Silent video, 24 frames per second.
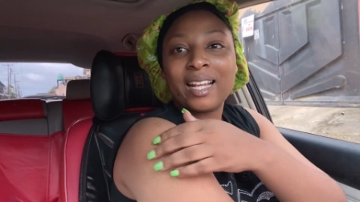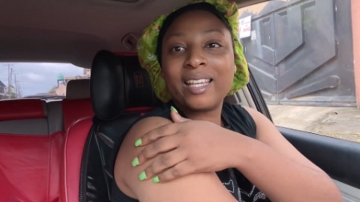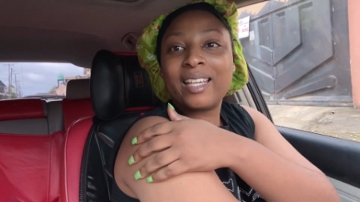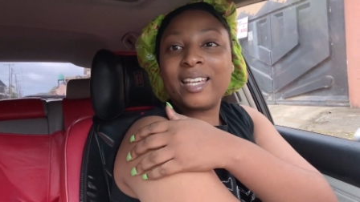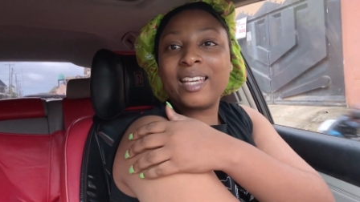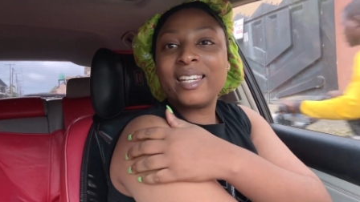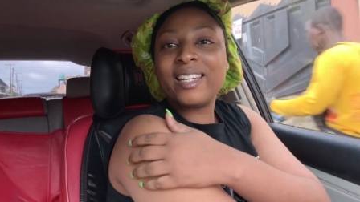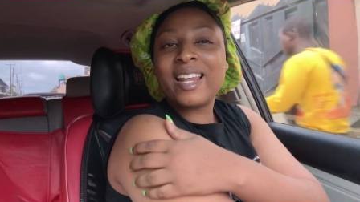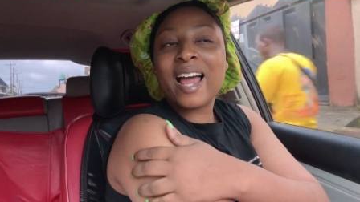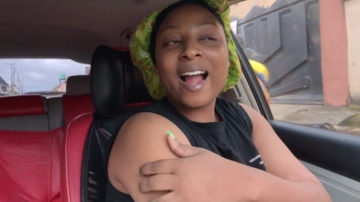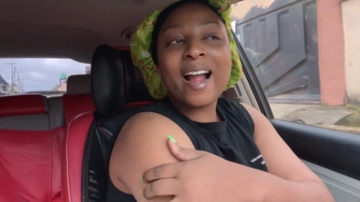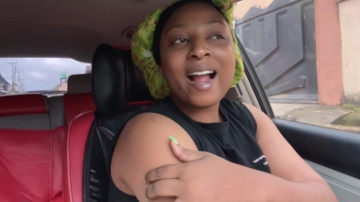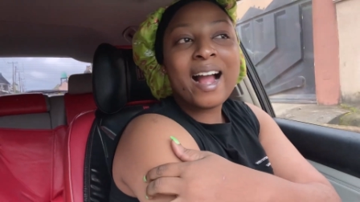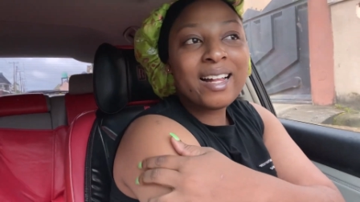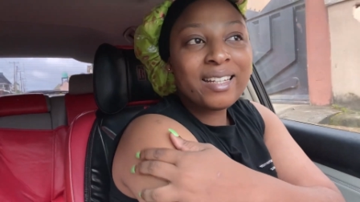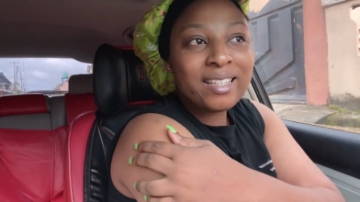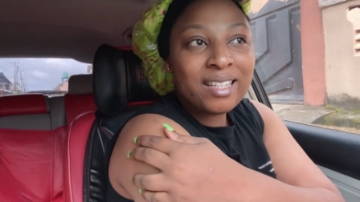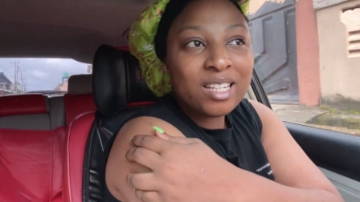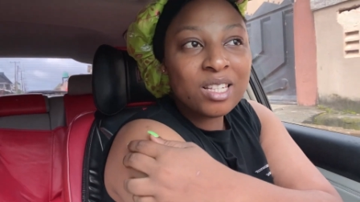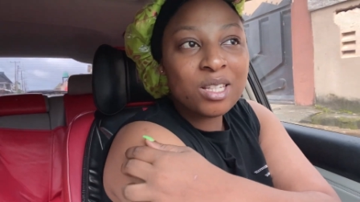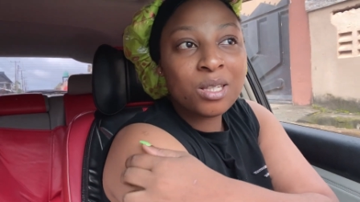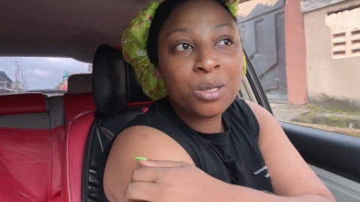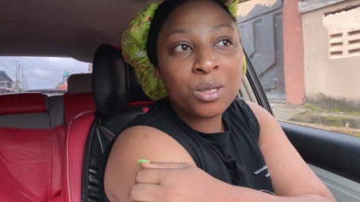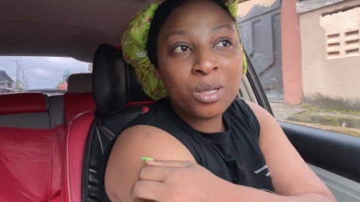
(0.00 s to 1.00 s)

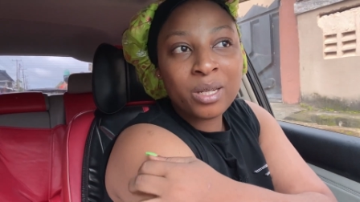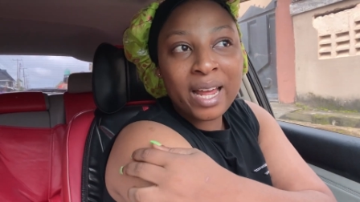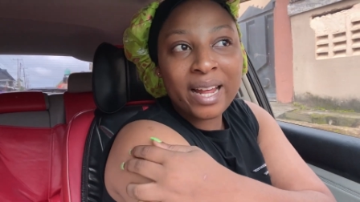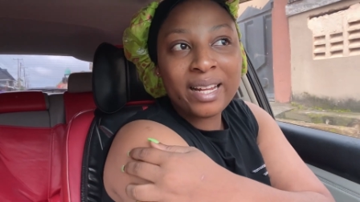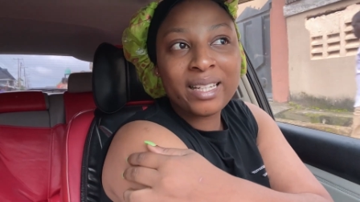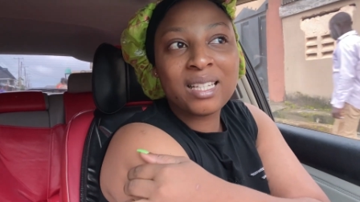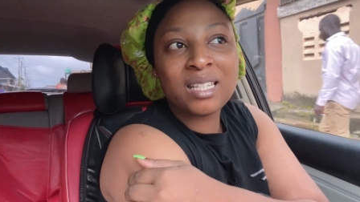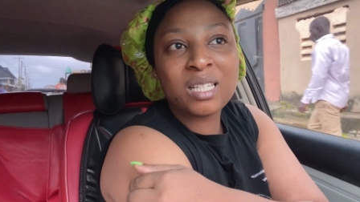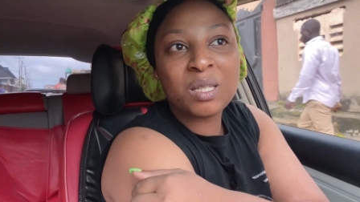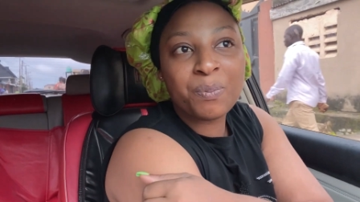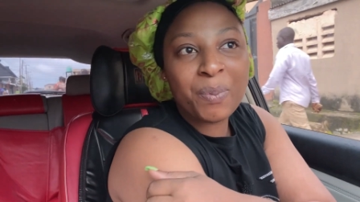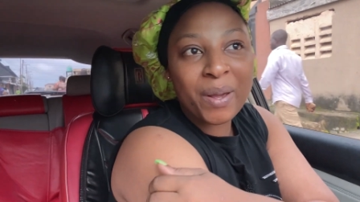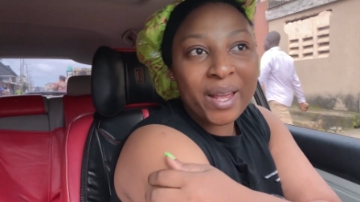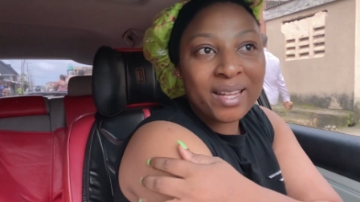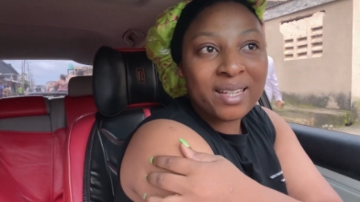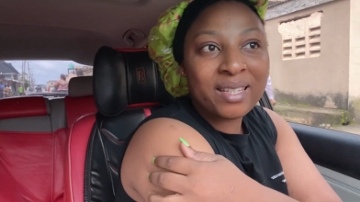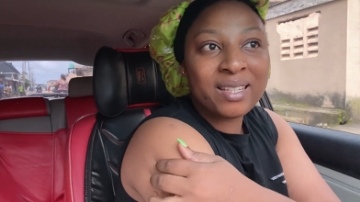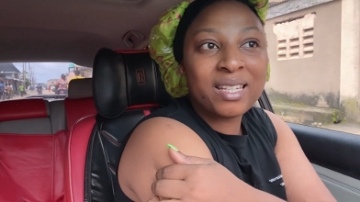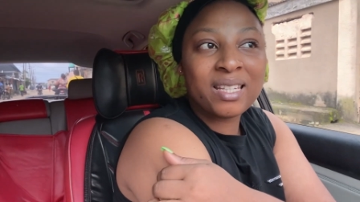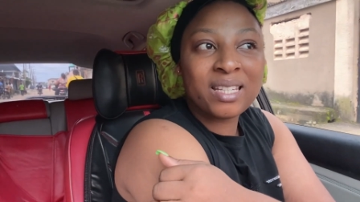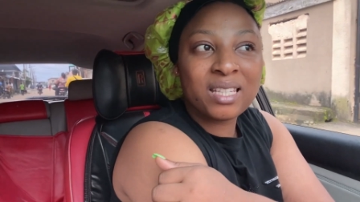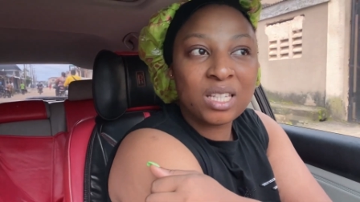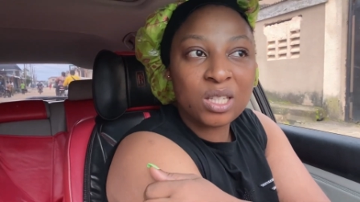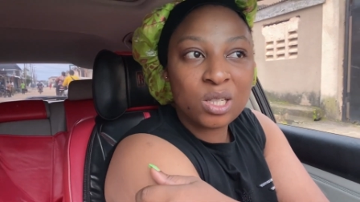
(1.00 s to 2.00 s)
kindergarten student is paying
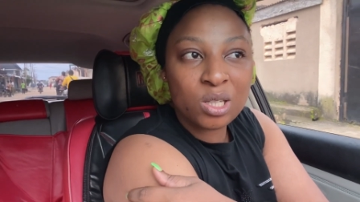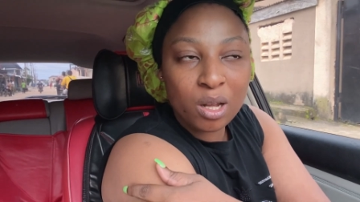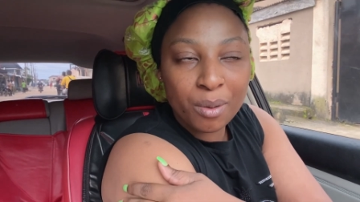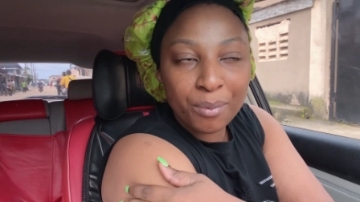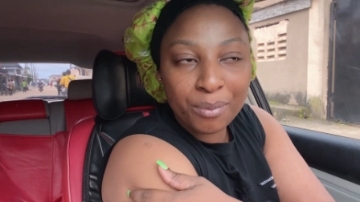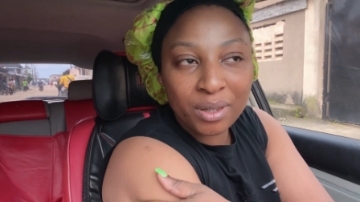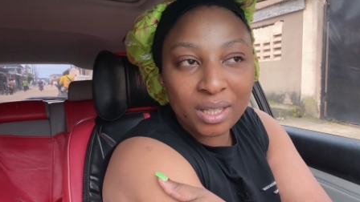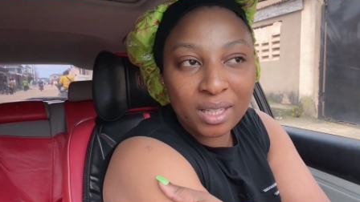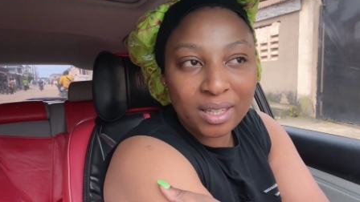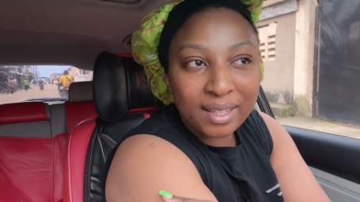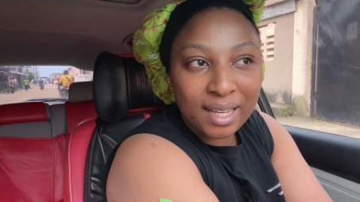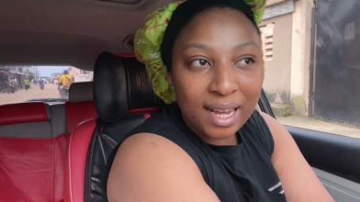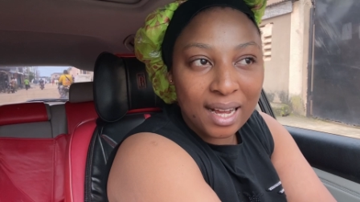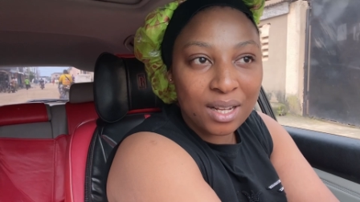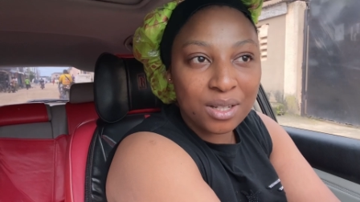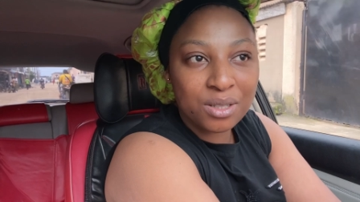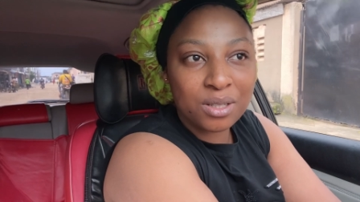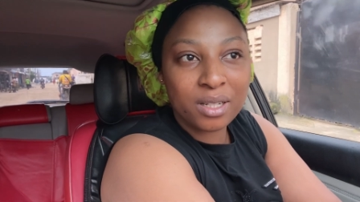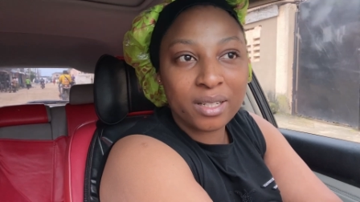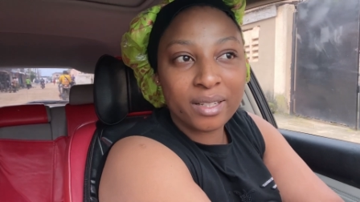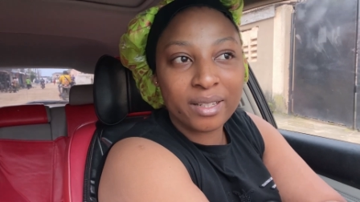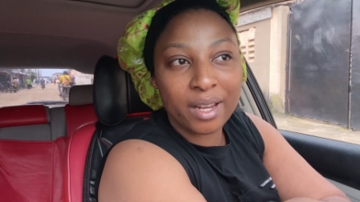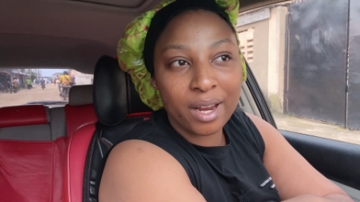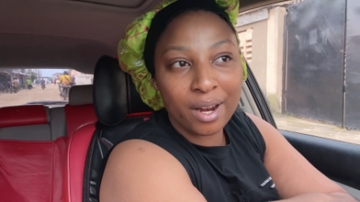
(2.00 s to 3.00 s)
60 something
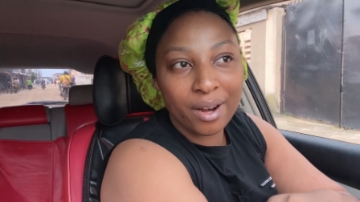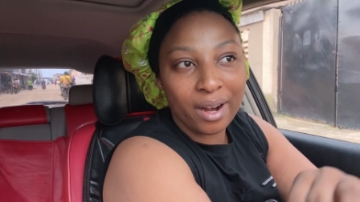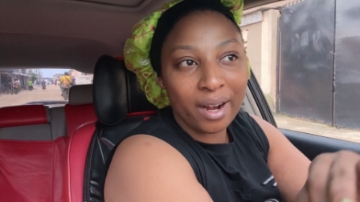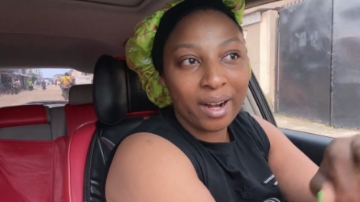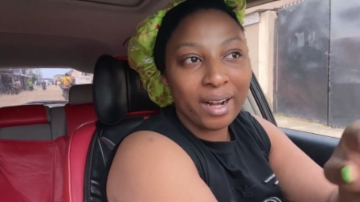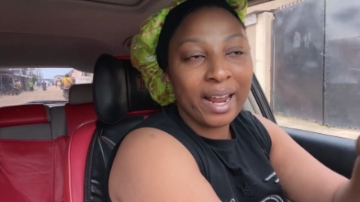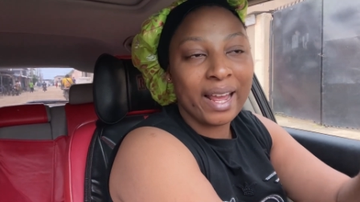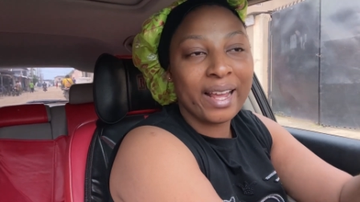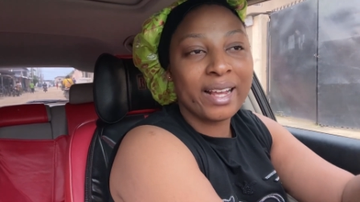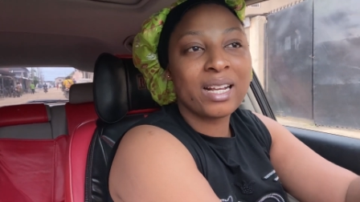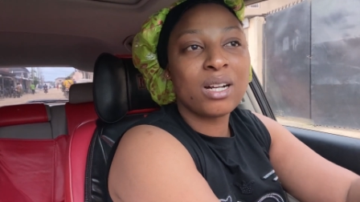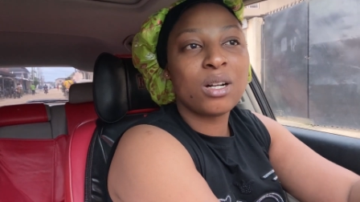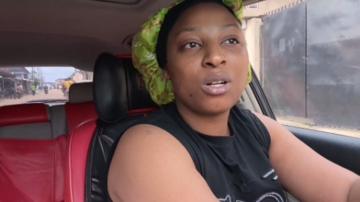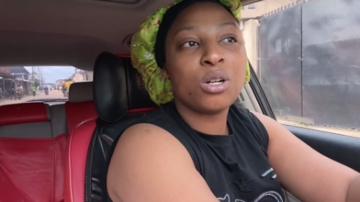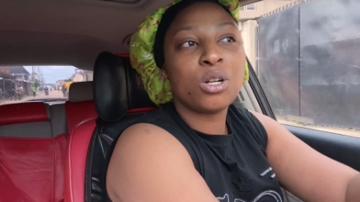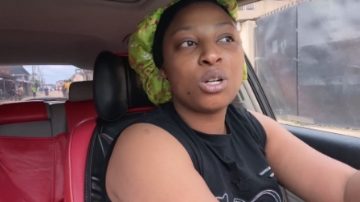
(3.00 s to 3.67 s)
thousand naira like